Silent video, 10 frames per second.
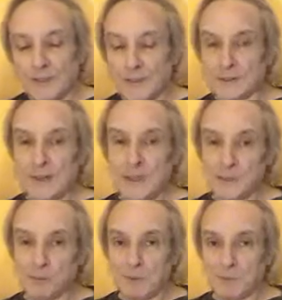as
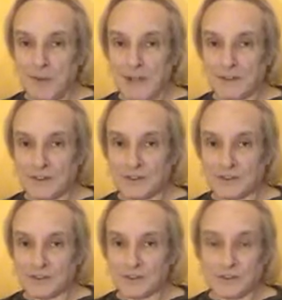Enlightenment
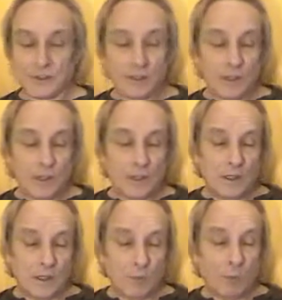practitioners,
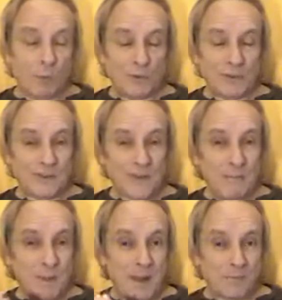is what we want to
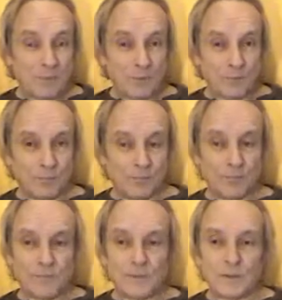step back from.
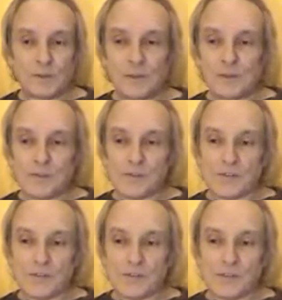
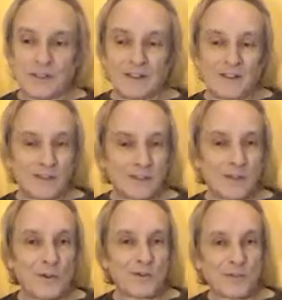This idea that there's
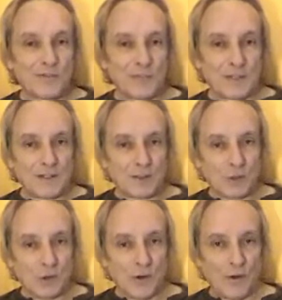lots of things
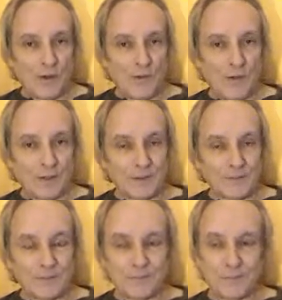going on out there.
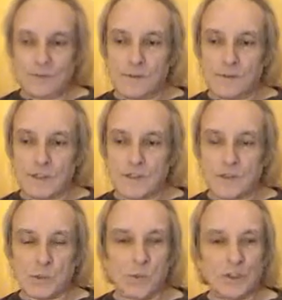
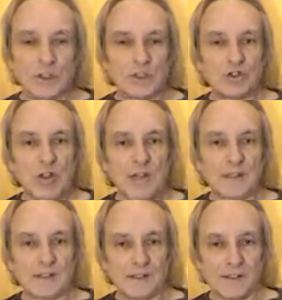This is what
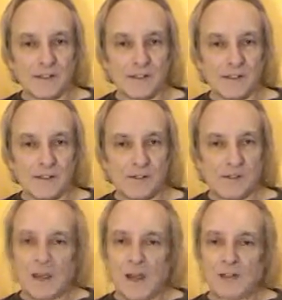enchants us.
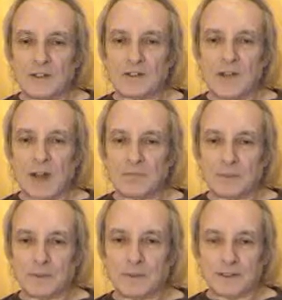And
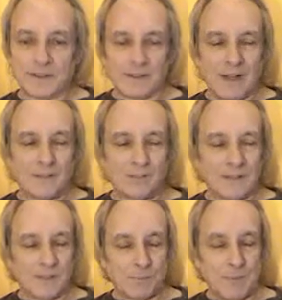enchantment, as
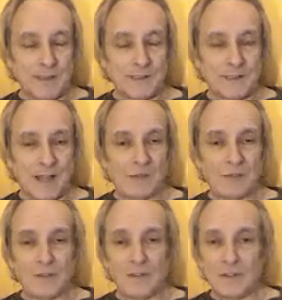delightful as it might
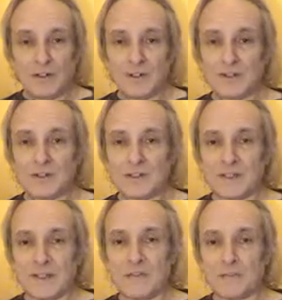sound, is an
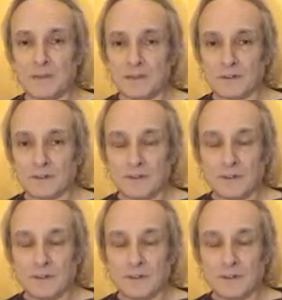enslavement.